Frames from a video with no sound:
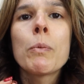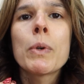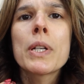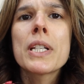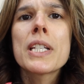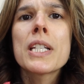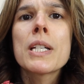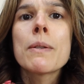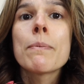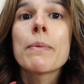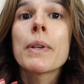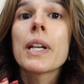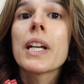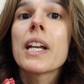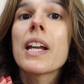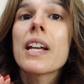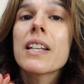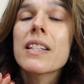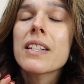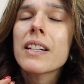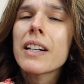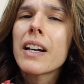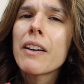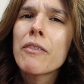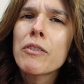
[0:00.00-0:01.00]
wants to be
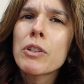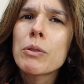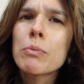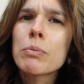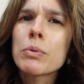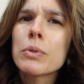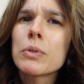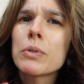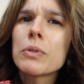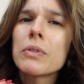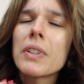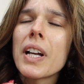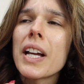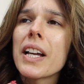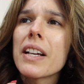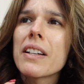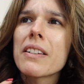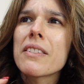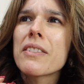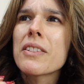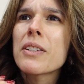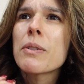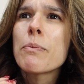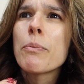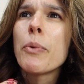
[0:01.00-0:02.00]
as comfortable
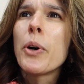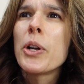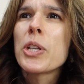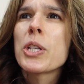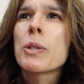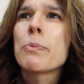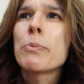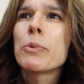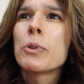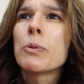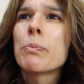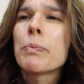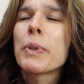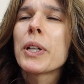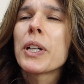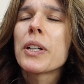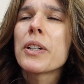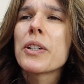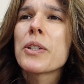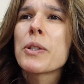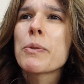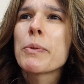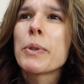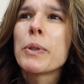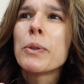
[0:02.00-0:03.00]
as possible,
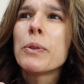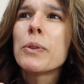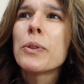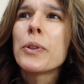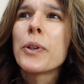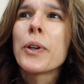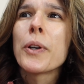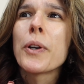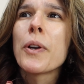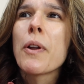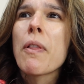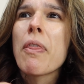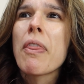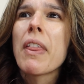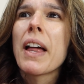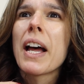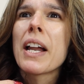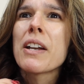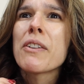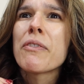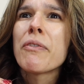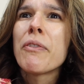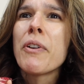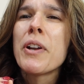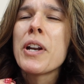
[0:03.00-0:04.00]
because we all know
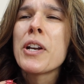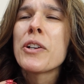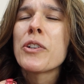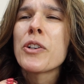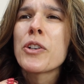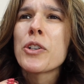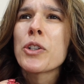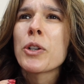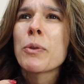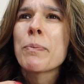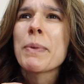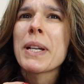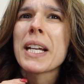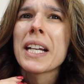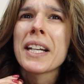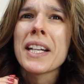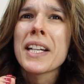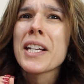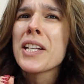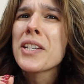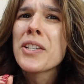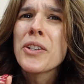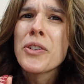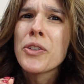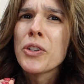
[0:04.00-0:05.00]
that furniture shopping
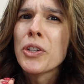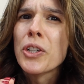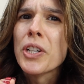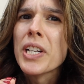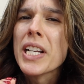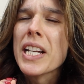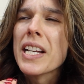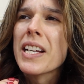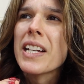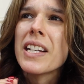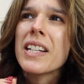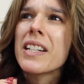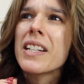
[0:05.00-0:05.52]
is a journey in